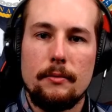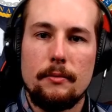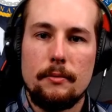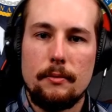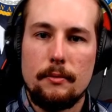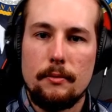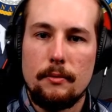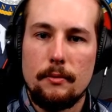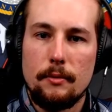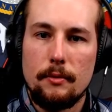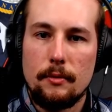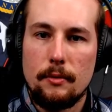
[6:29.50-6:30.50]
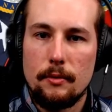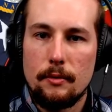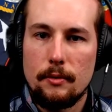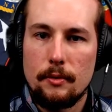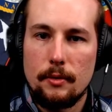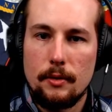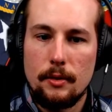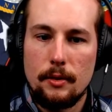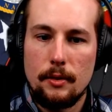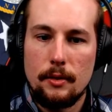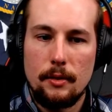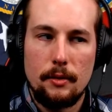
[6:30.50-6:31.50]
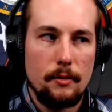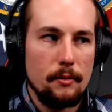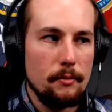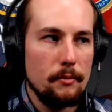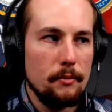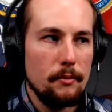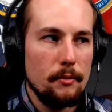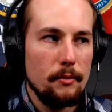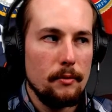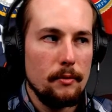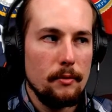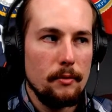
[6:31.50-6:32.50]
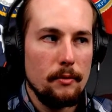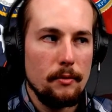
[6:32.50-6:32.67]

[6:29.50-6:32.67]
(silent)